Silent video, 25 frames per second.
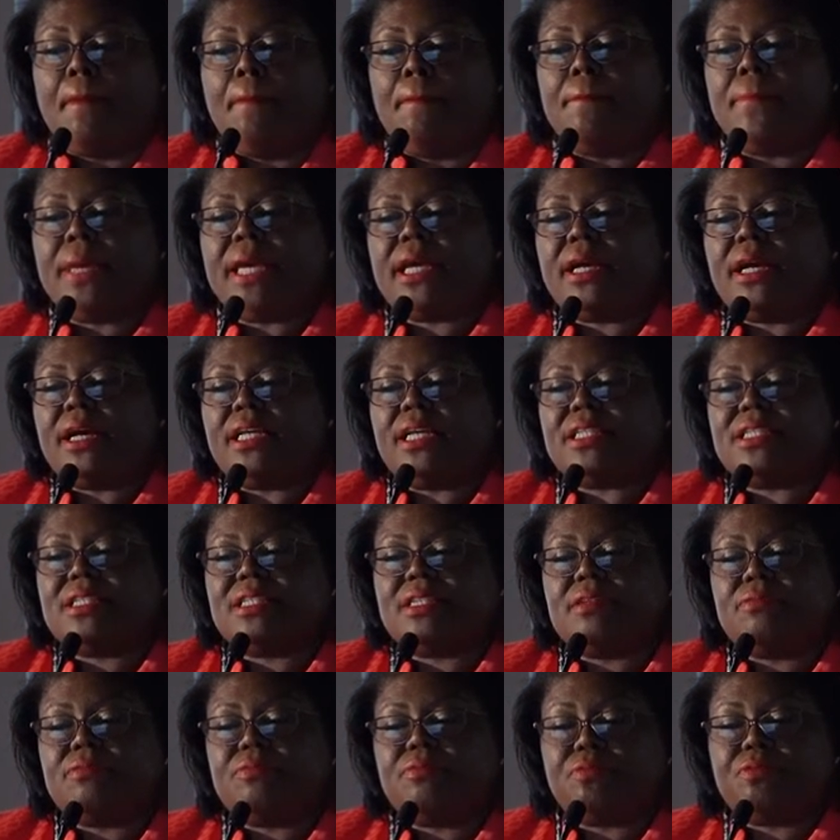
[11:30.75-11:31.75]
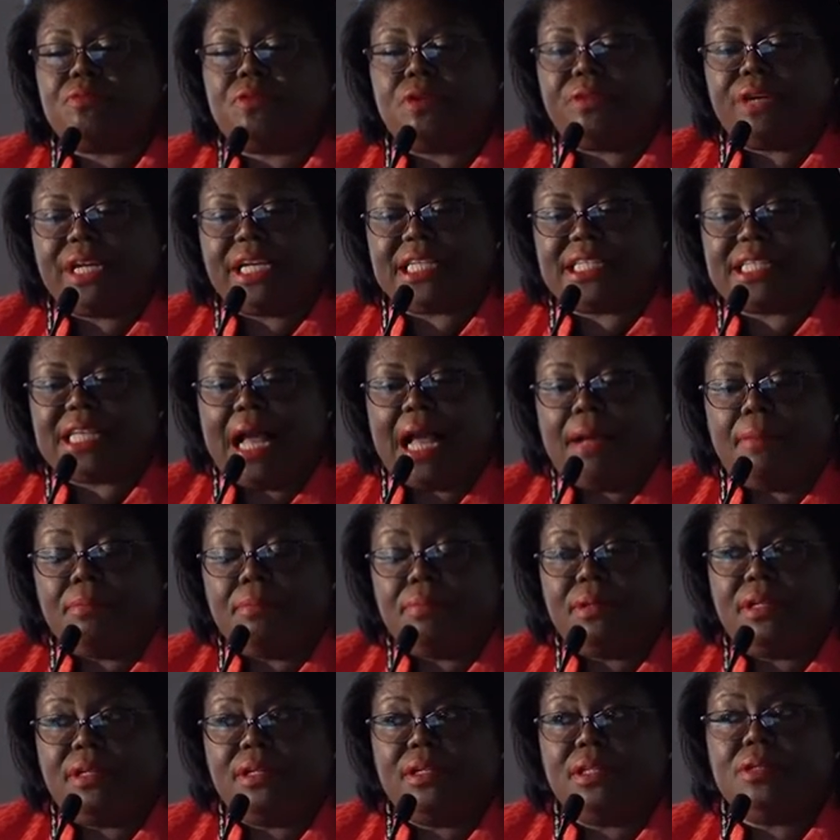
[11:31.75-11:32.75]
Because, for
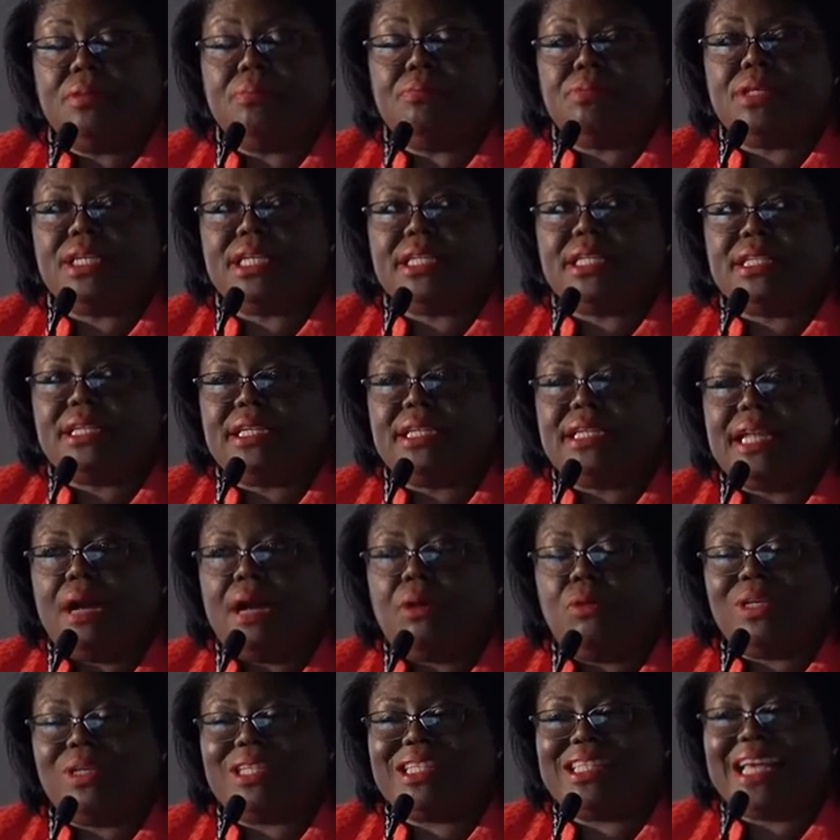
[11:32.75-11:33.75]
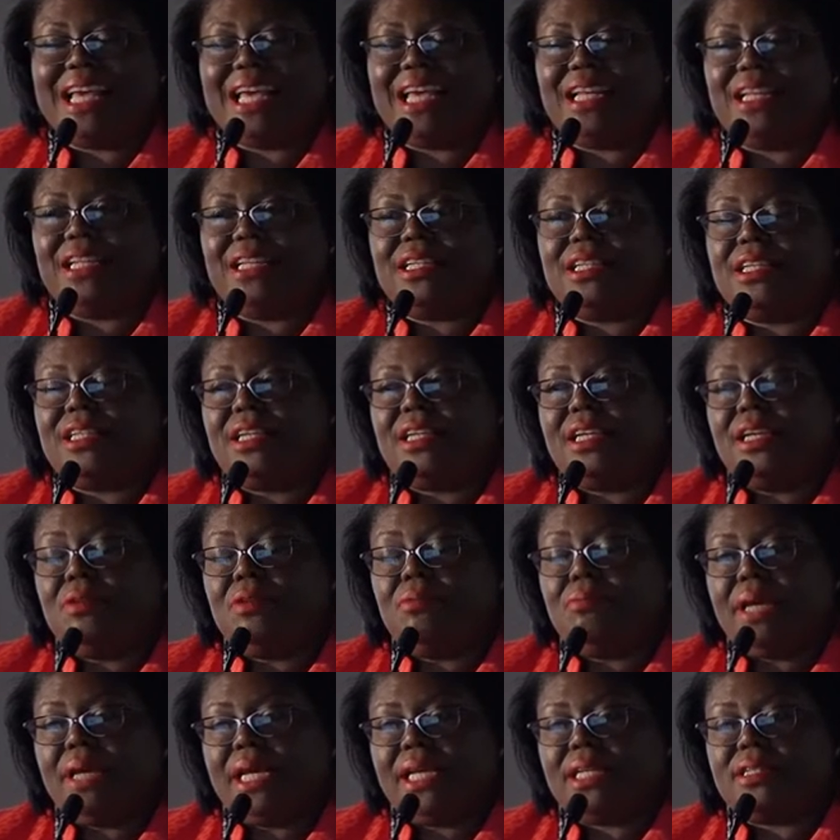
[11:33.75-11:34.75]
example, the meeting that was held
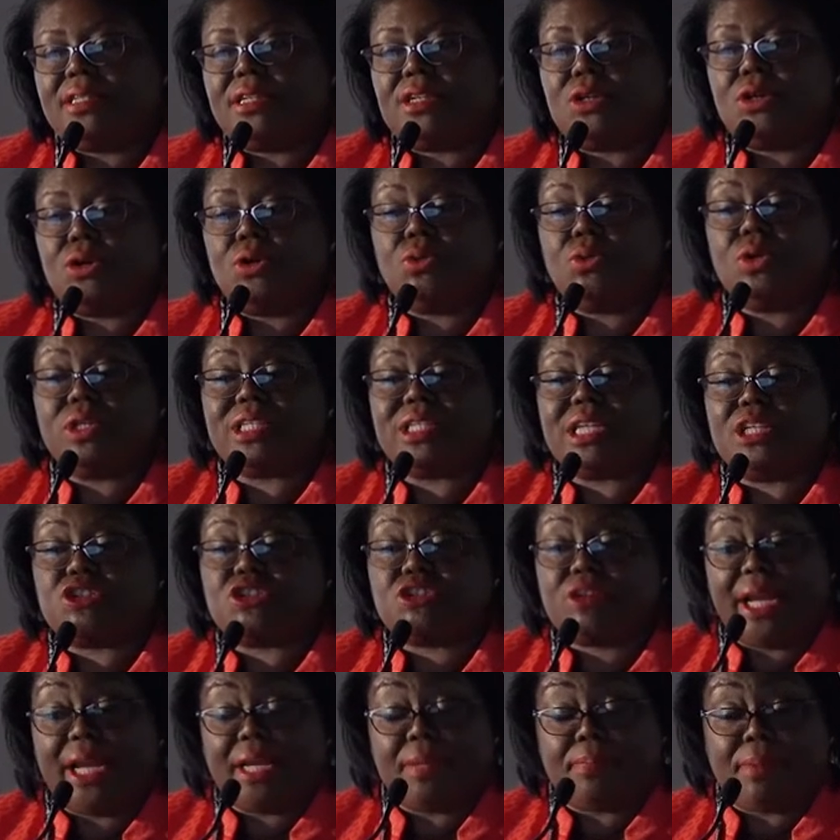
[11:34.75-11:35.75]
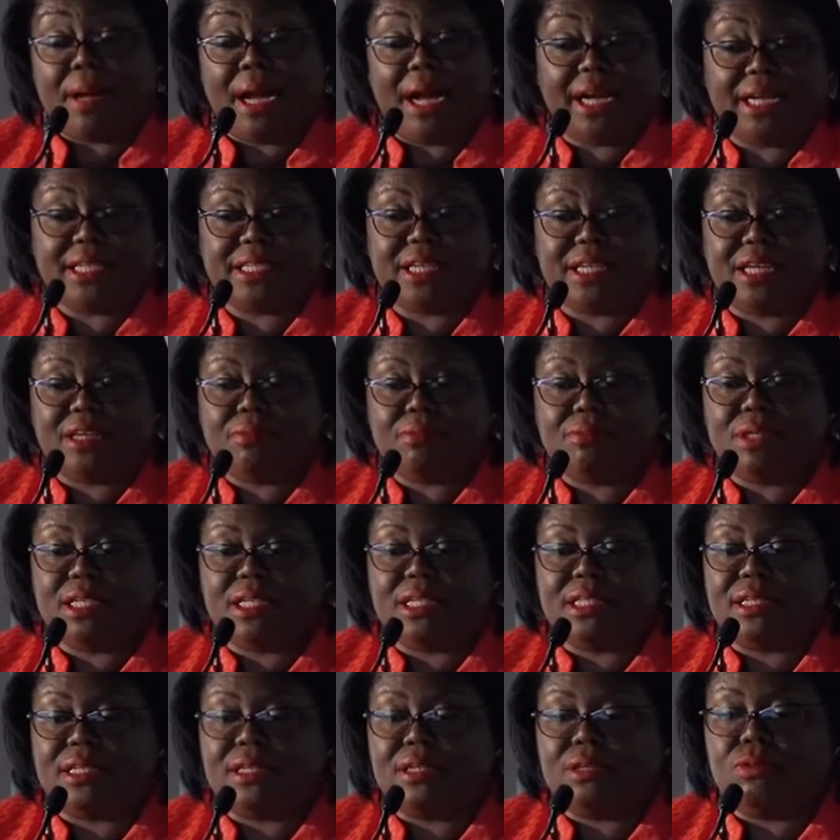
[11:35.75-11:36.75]
in Mexico was a tripartite
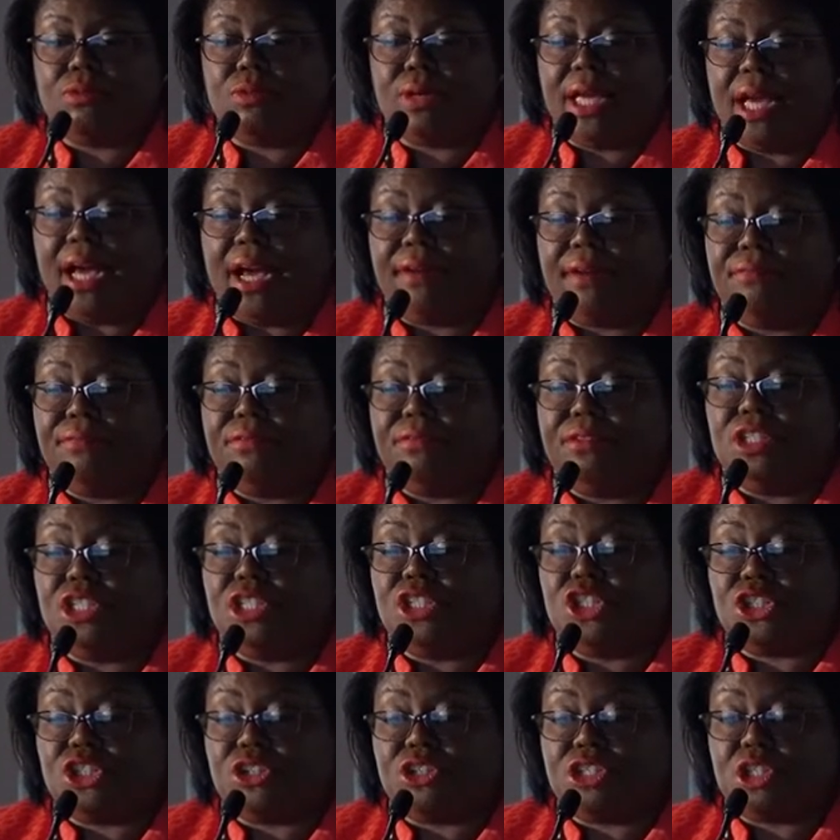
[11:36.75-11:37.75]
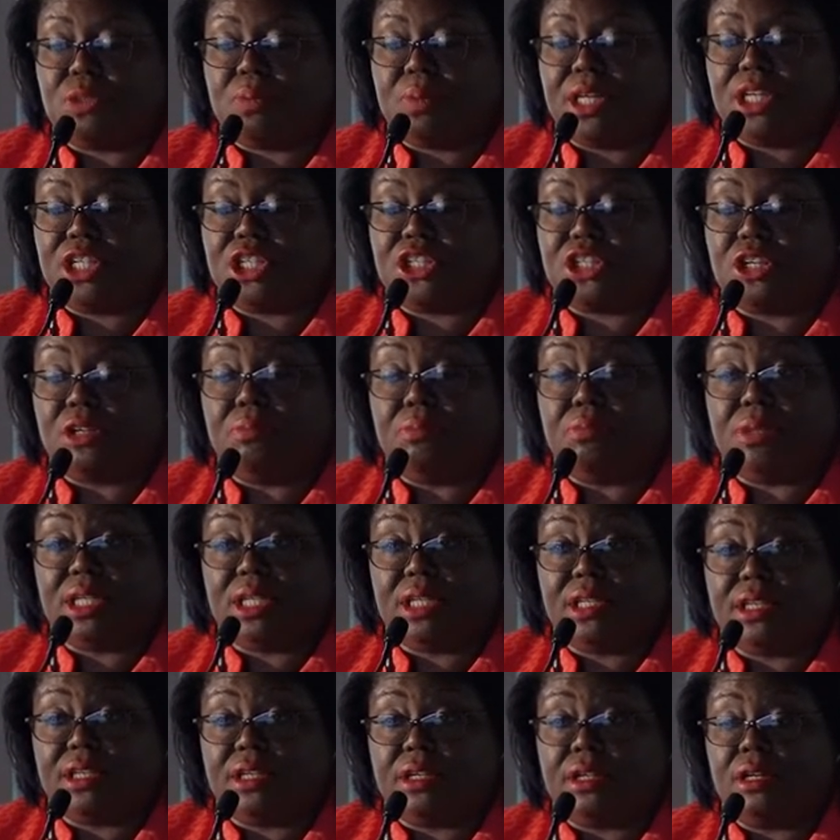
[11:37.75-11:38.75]
meeting. We had Geospatial
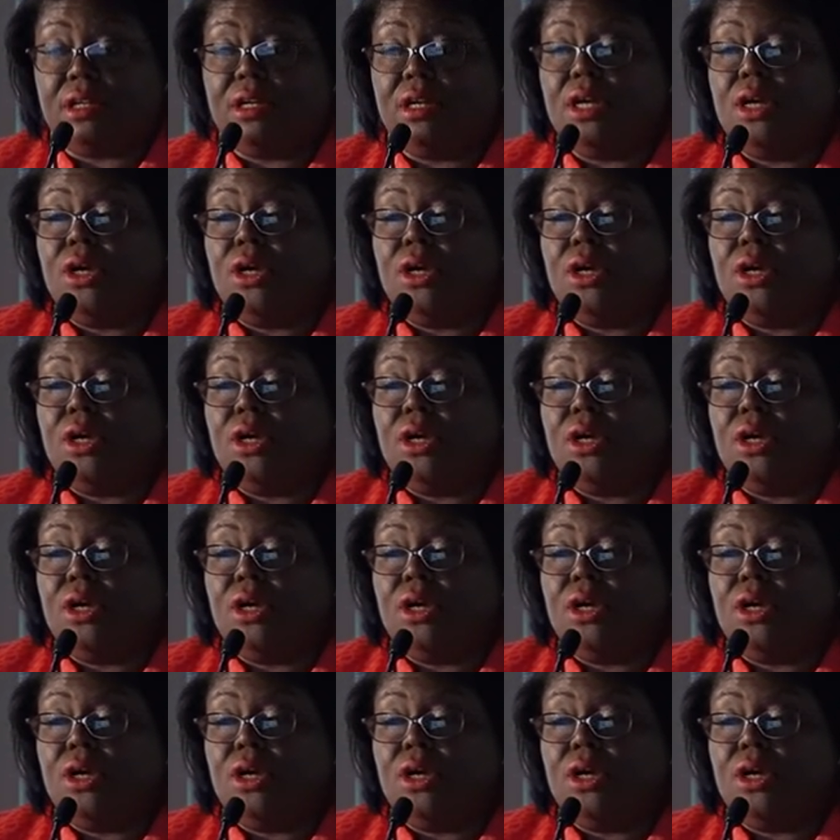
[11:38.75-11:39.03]
Media,